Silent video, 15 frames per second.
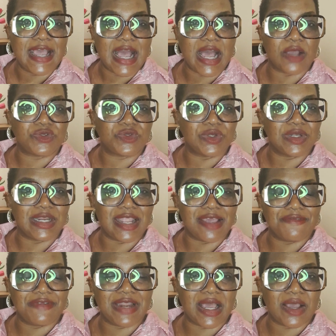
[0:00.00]
how to
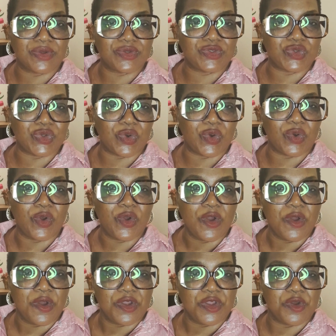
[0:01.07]
level out your
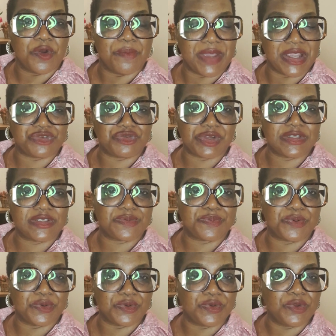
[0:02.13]
measuring
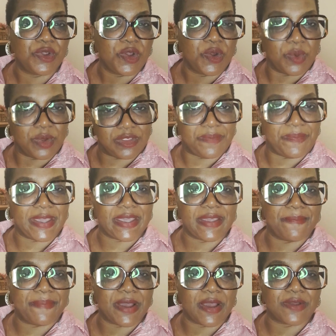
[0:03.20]
spoon with the
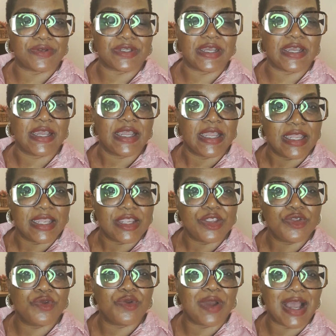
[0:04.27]
baking powder.
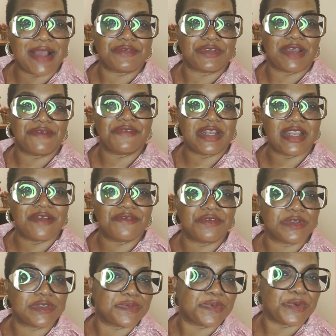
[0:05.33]
You have to have a
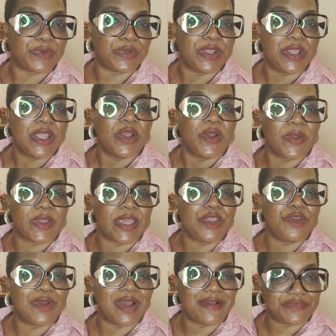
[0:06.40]
level spoon. Okay,
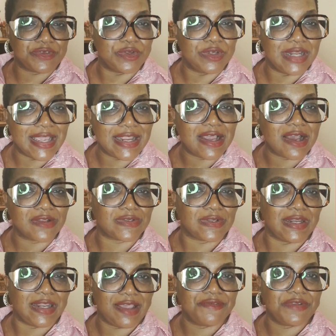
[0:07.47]
you have to learn how to
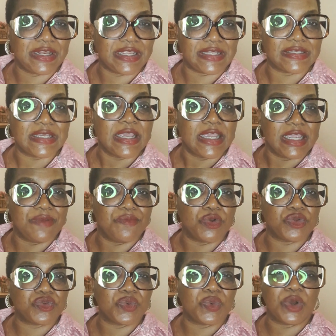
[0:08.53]
level it. In
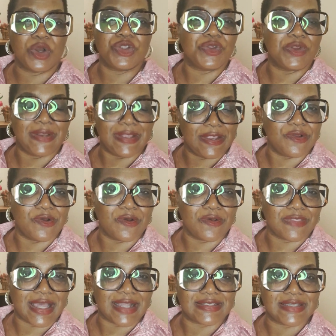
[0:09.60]
model 1, you learn all
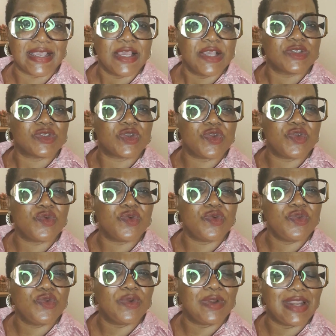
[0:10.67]
that. So
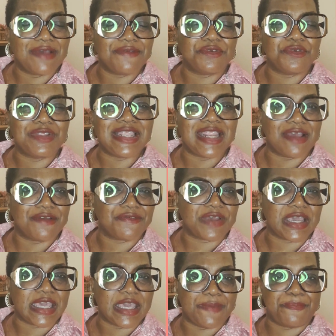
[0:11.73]
you level, never
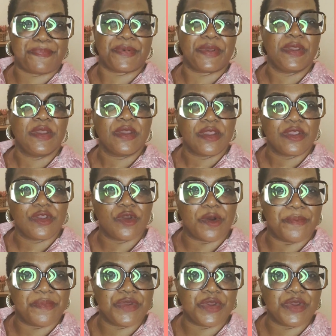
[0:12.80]
heap your